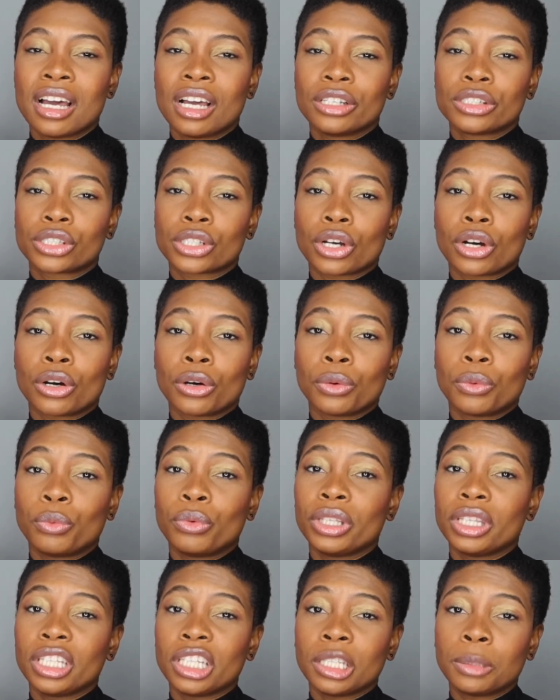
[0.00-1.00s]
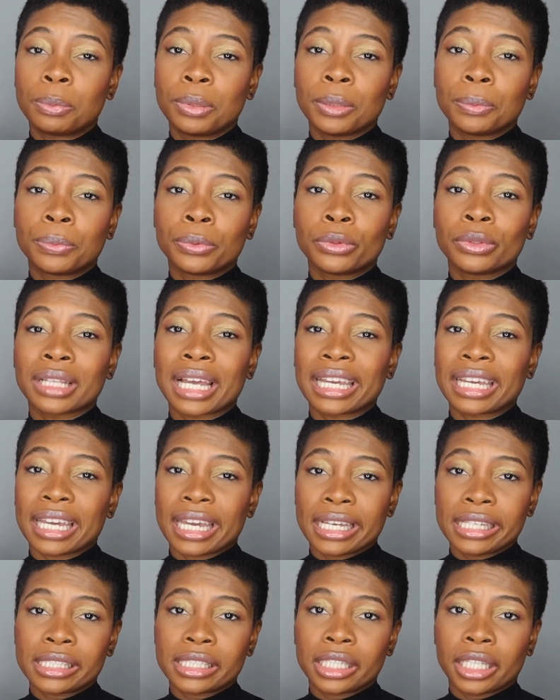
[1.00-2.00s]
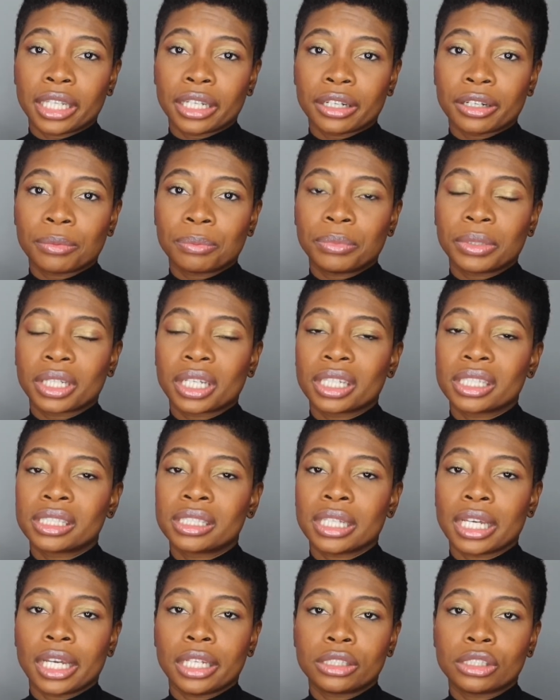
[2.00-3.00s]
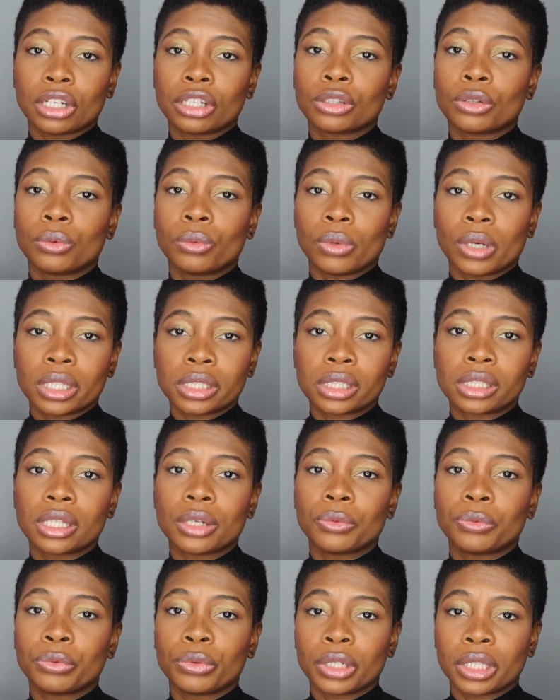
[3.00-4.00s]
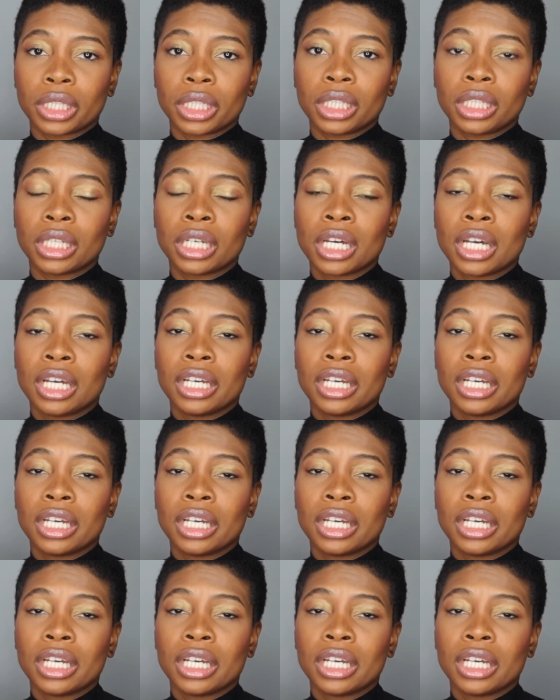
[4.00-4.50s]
So we need people like 8s here, because 8s are the ones that really